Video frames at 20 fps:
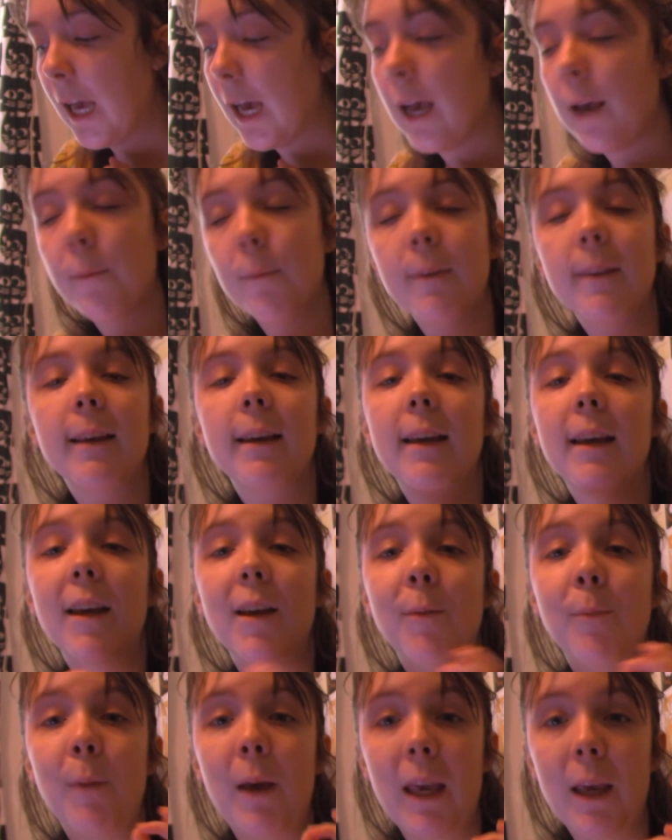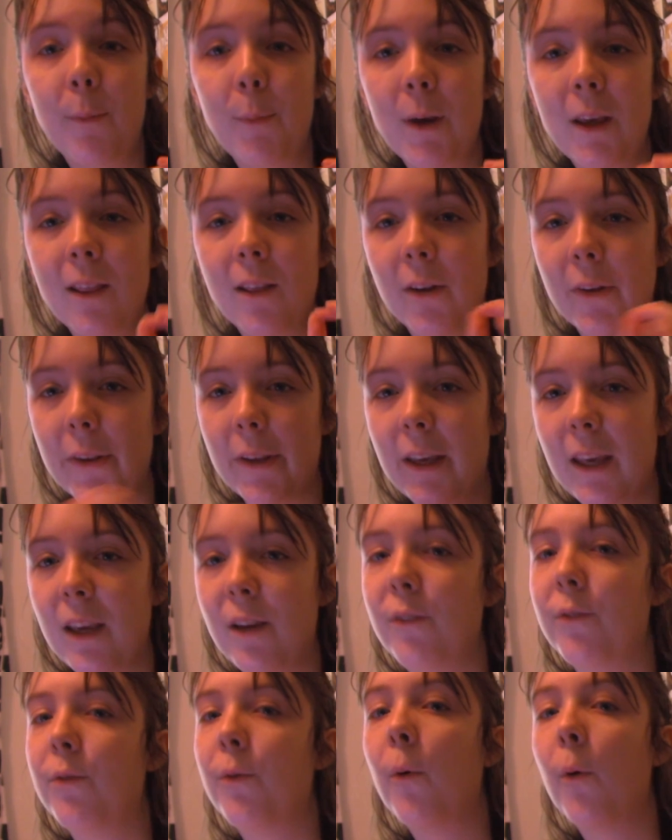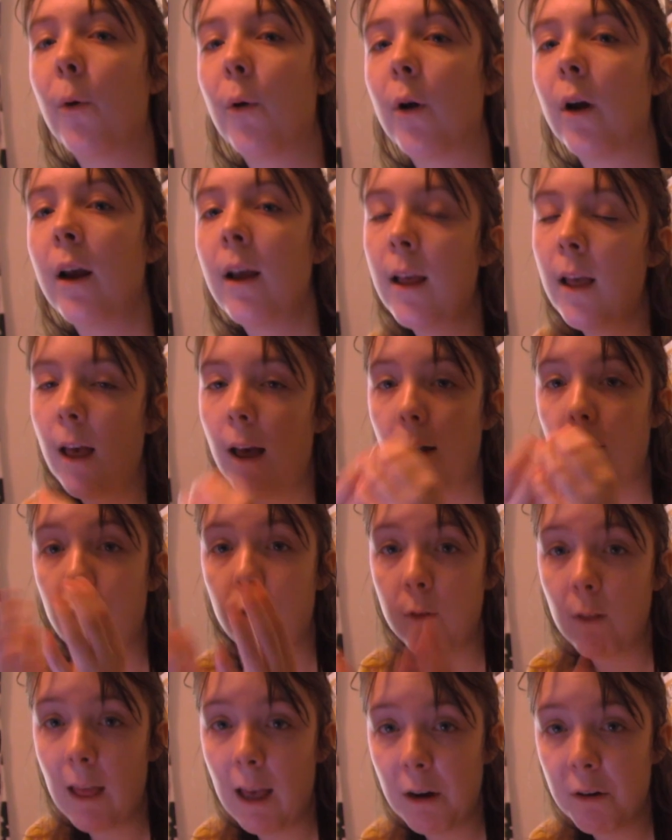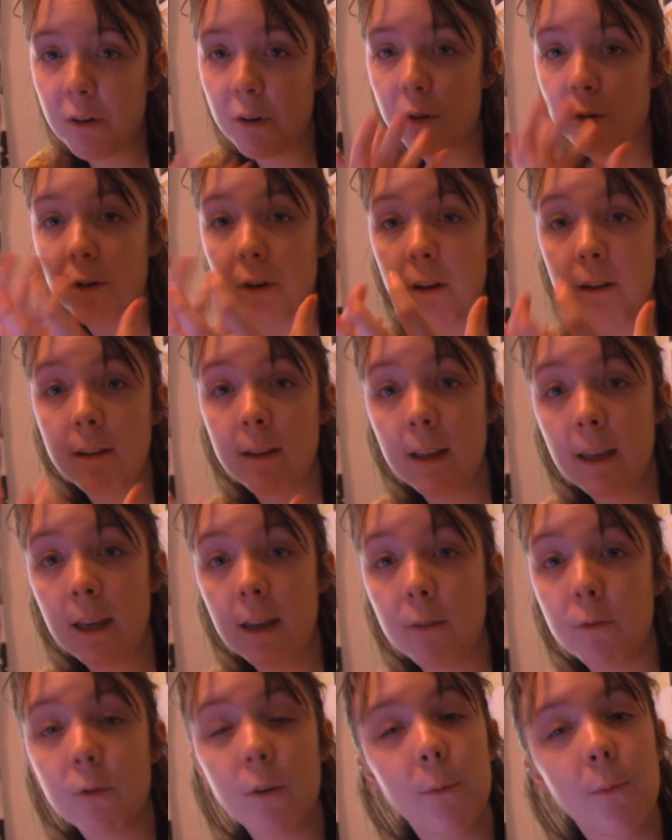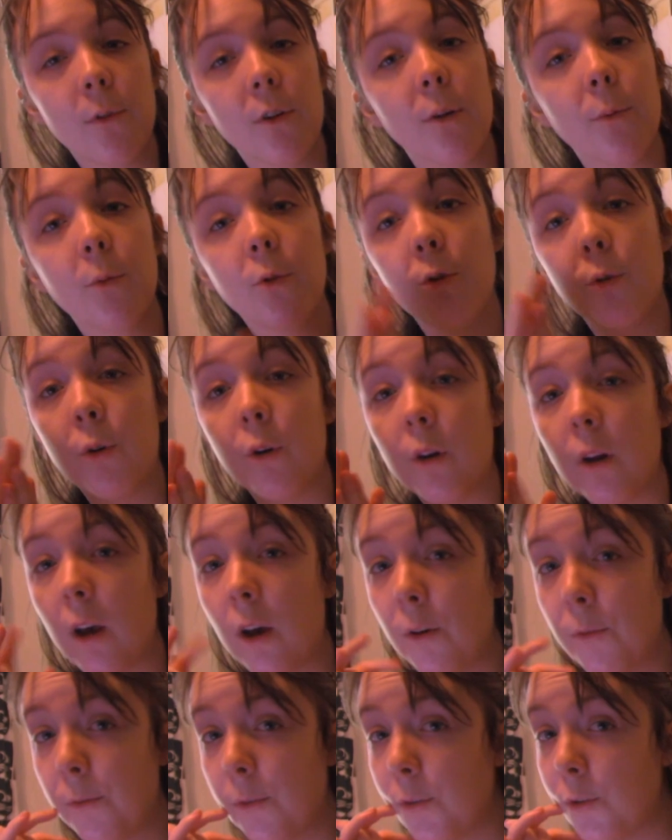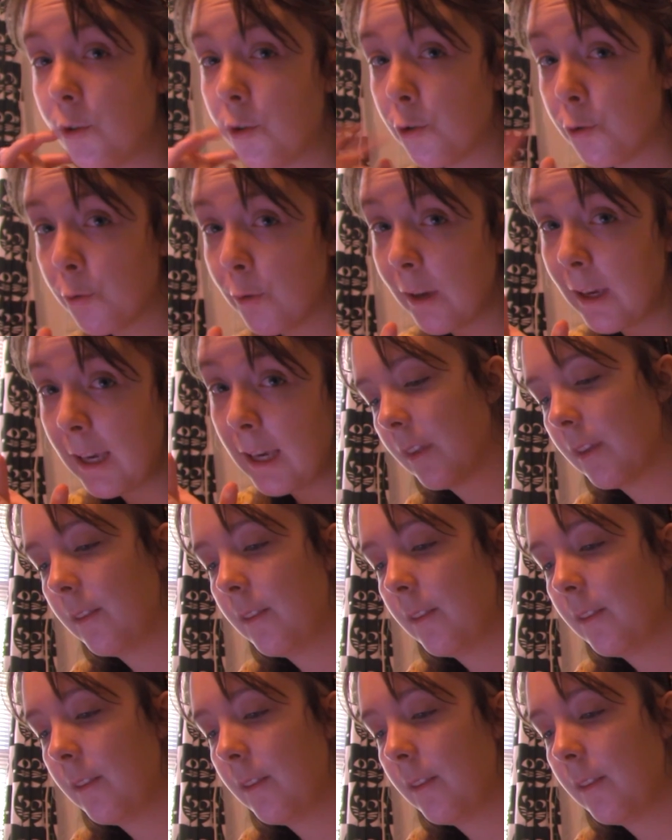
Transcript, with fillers: I'm thinking maybe they're looking for a flower or a seed from some sort of tree.